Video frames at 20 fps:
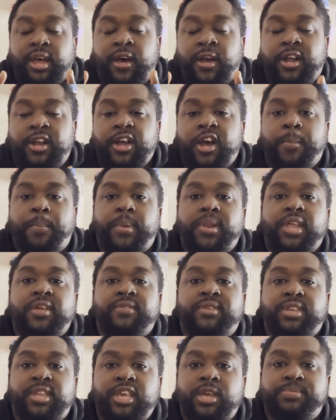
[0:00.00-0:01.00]
couple
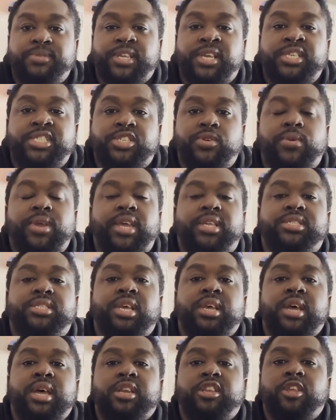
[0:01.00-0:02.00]
of tips and
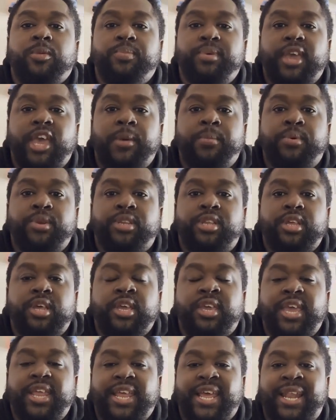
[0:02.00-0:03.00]
tricks to be able to
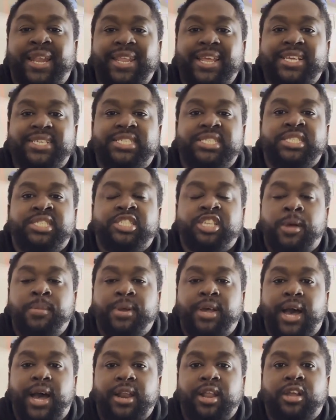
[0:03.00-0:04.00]
get at least some
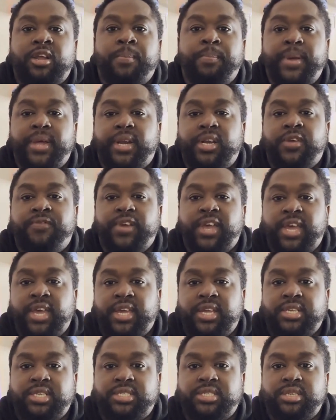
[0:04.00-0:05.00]
kind of competitive
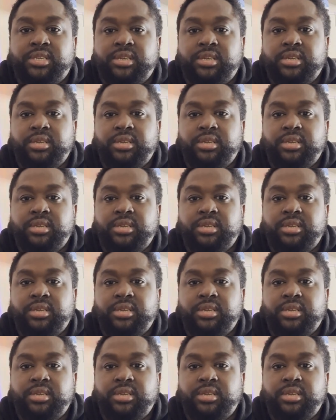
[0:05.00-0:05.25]
edge.